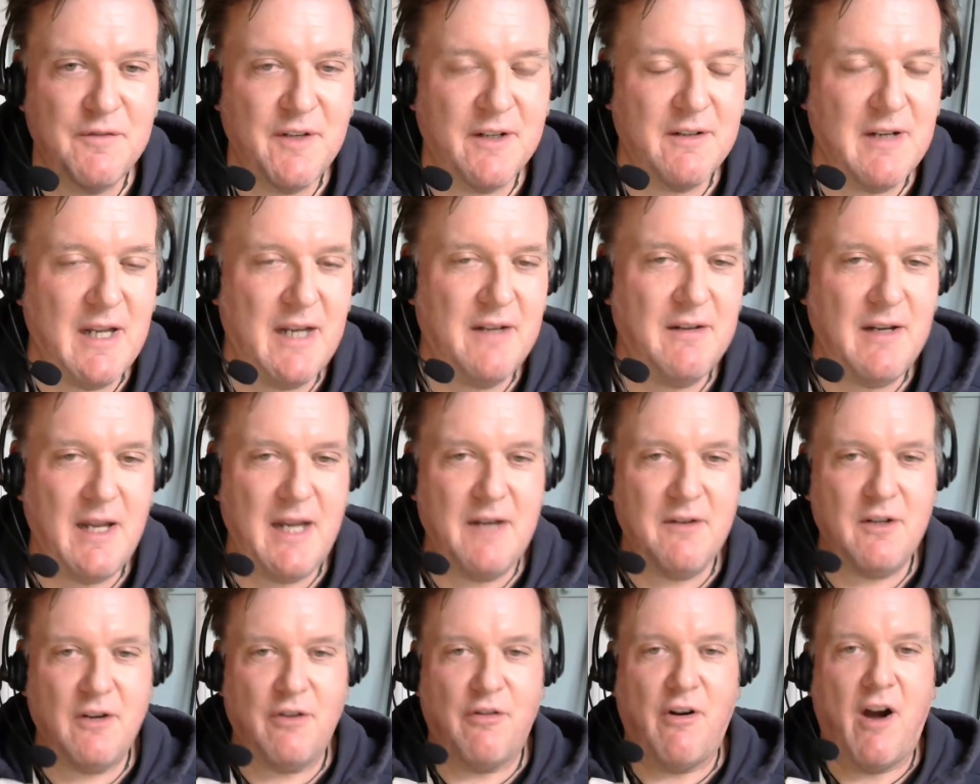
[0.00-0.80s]

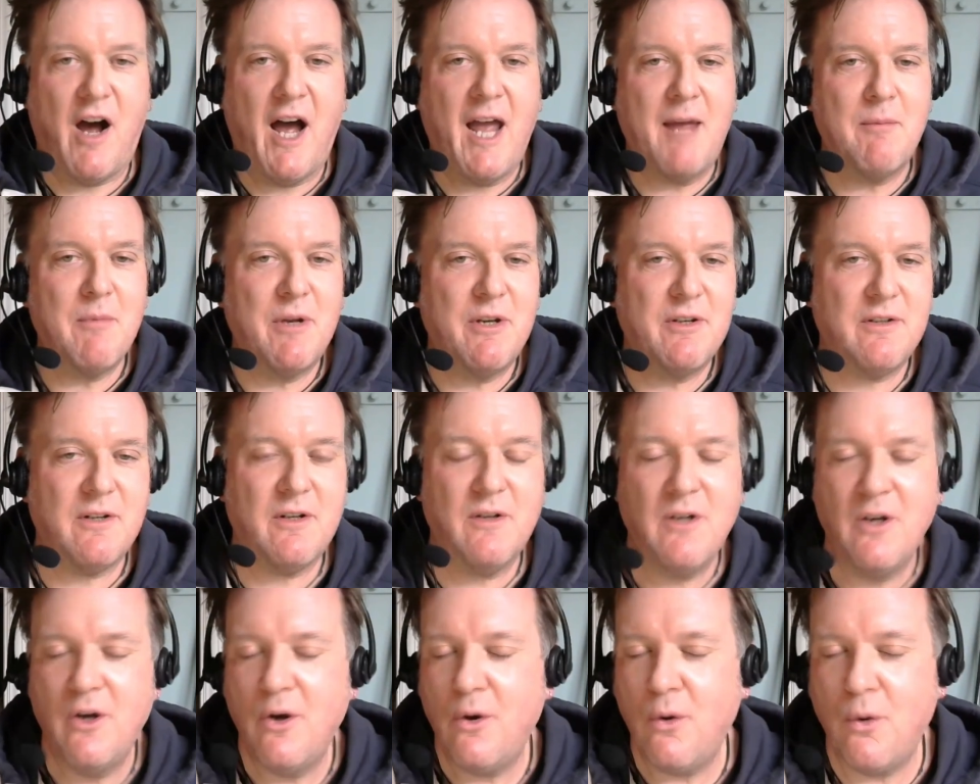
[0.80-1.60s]
in crime, and
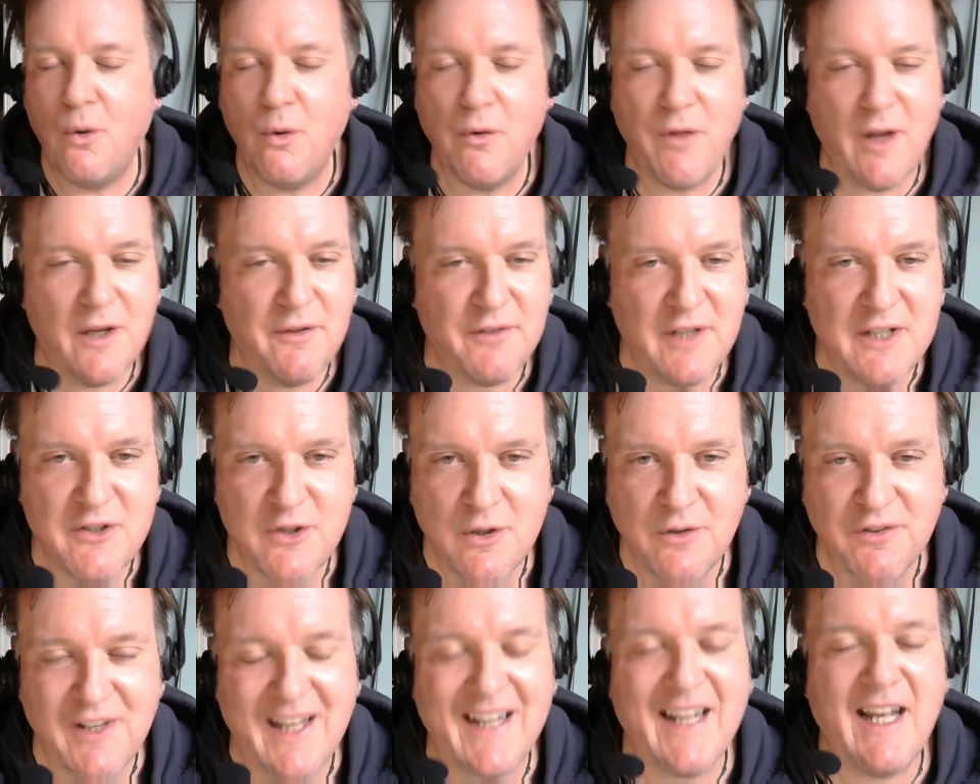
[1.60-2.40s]
all those
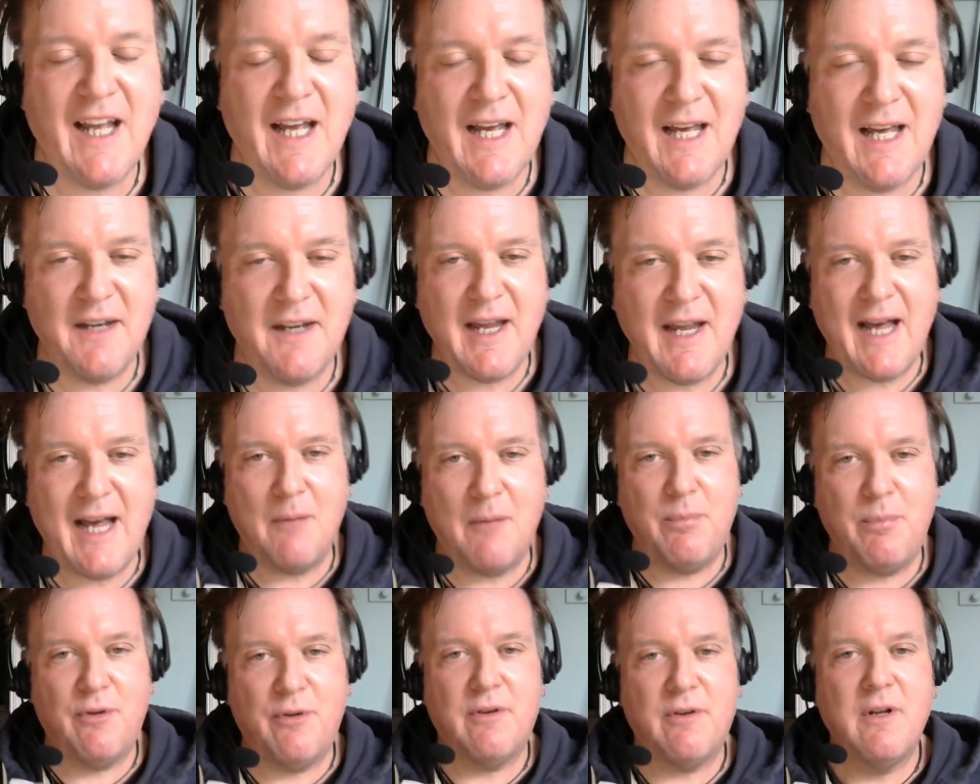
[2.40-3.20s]
issues that can
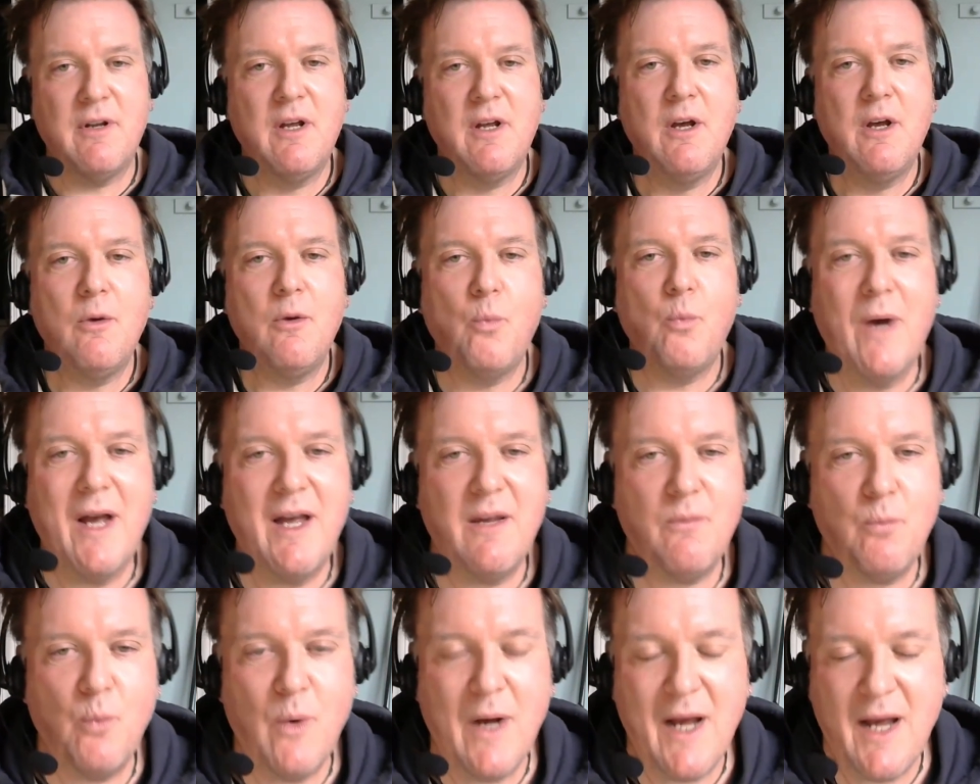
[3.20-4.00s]
happen where
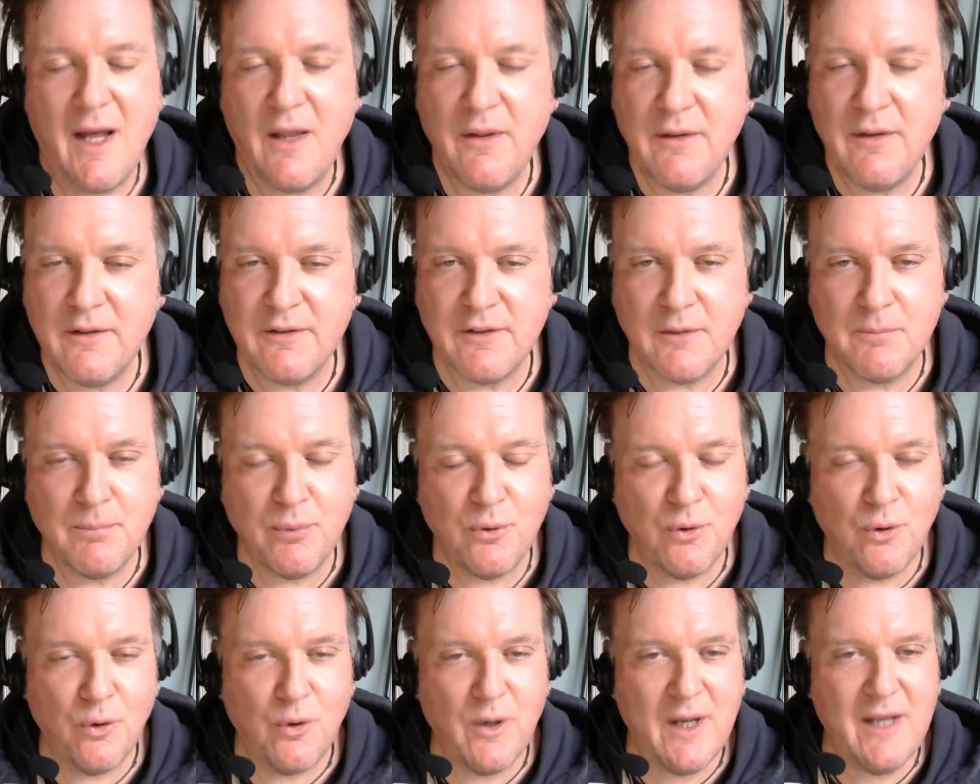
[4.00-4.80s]

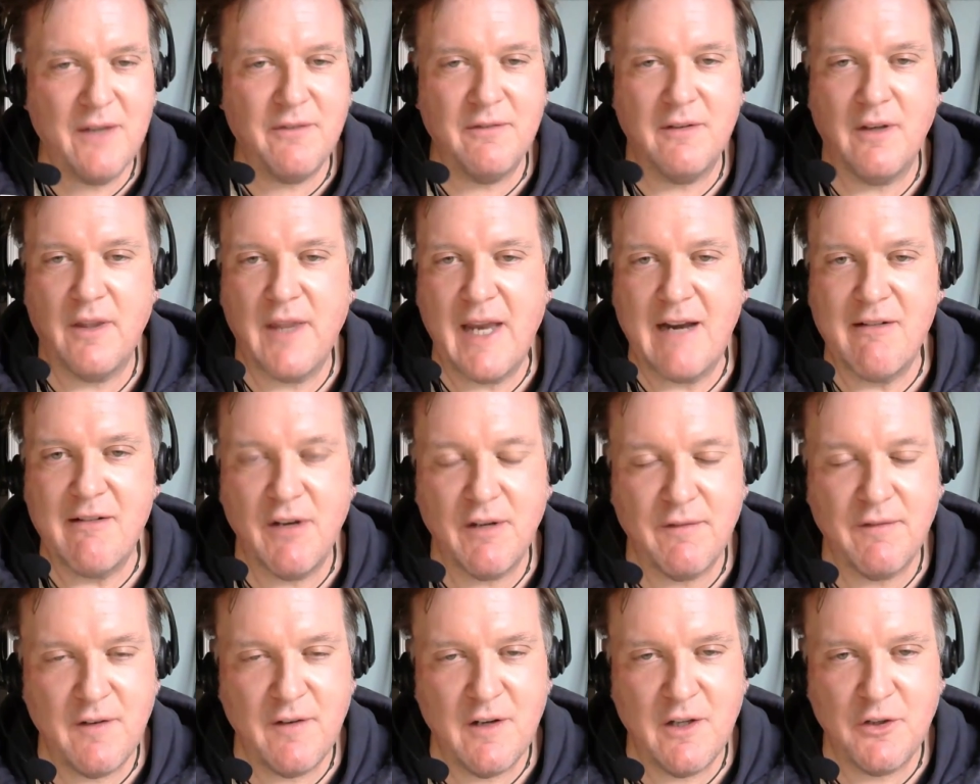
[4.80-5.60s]
support isn't there in the
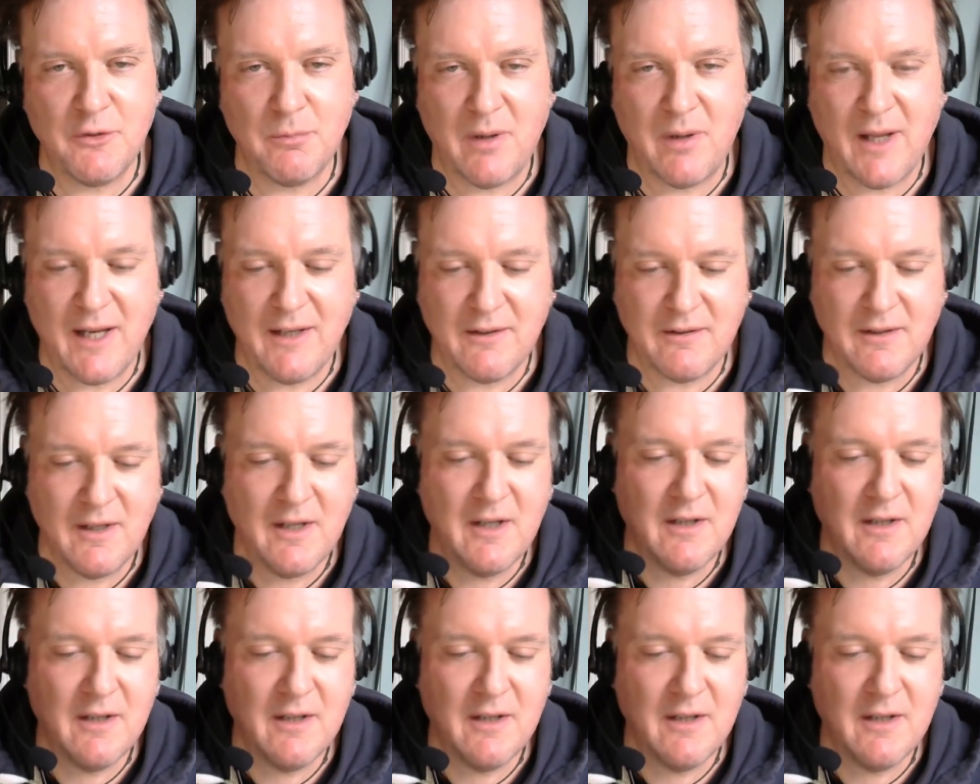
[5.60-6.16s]
first place.